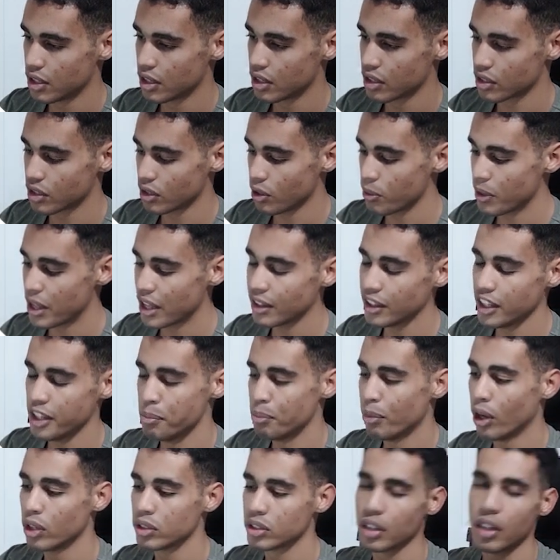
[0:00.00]
so that the
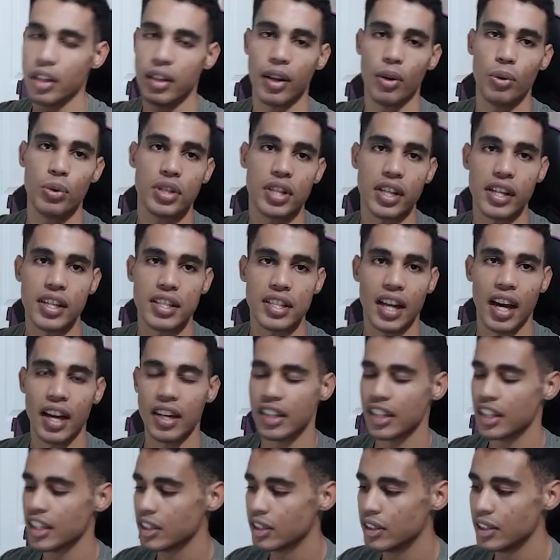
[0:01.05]
bot closes and
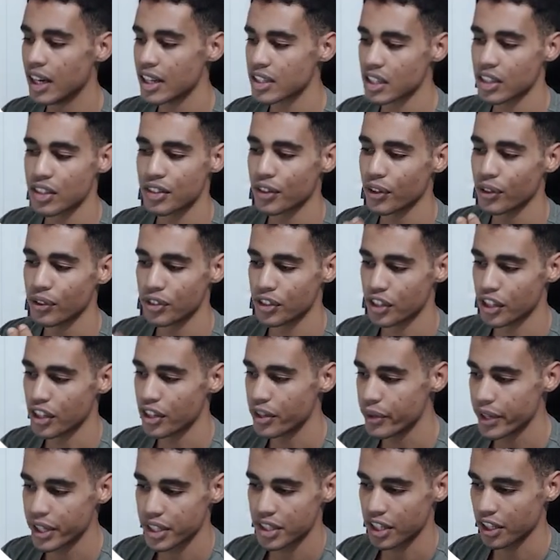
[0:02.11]
it doesn't
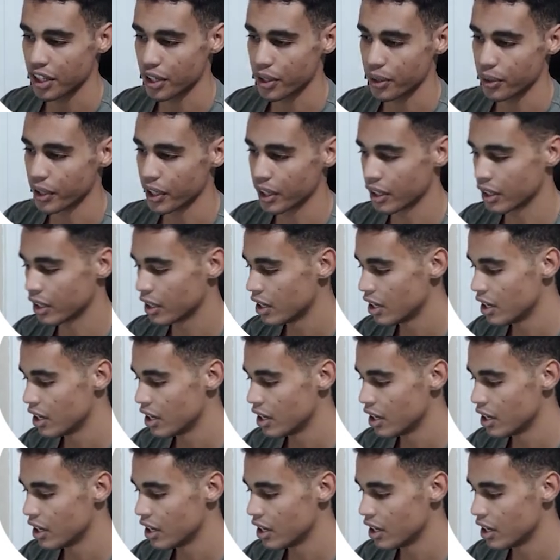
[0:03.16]
continue executing.